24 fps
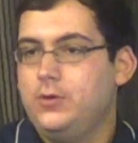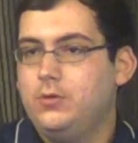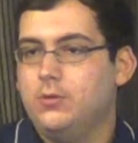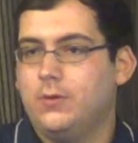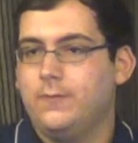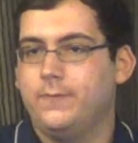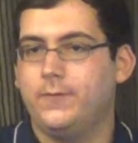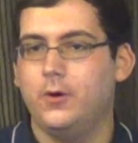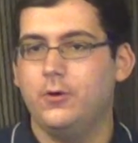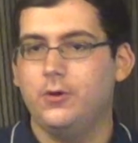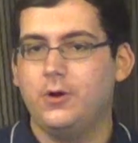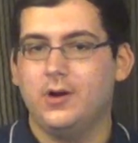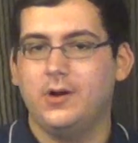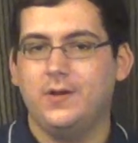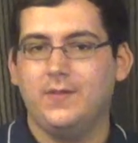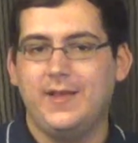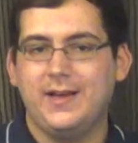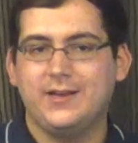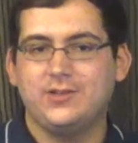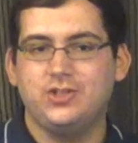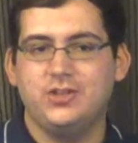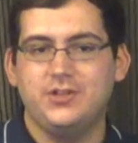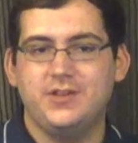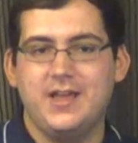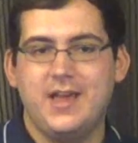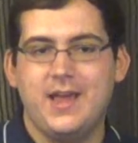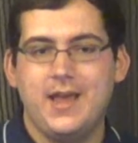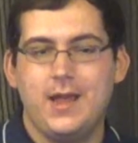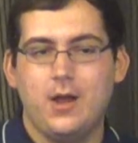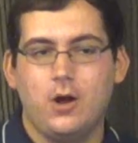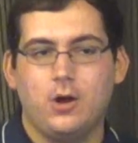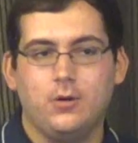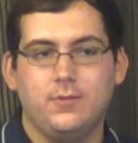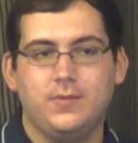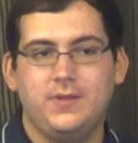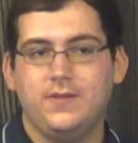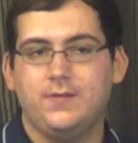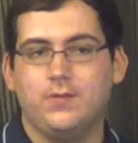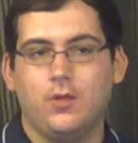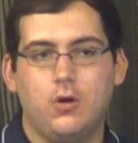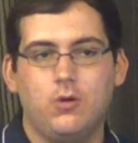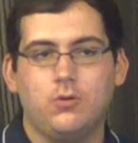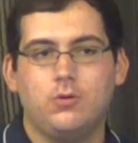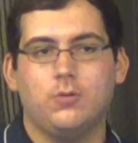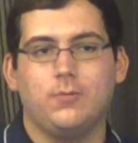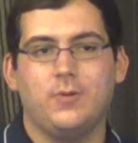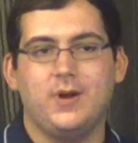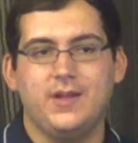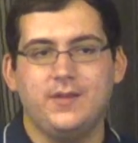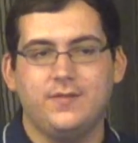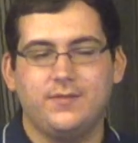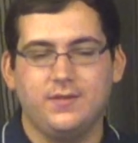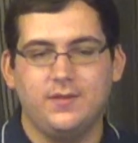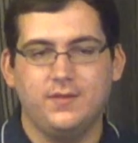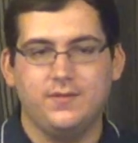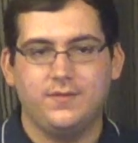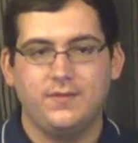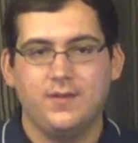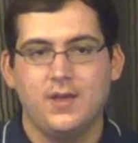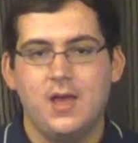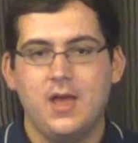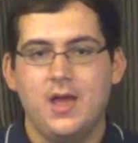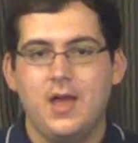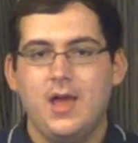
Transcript: your vote on election day are these local races,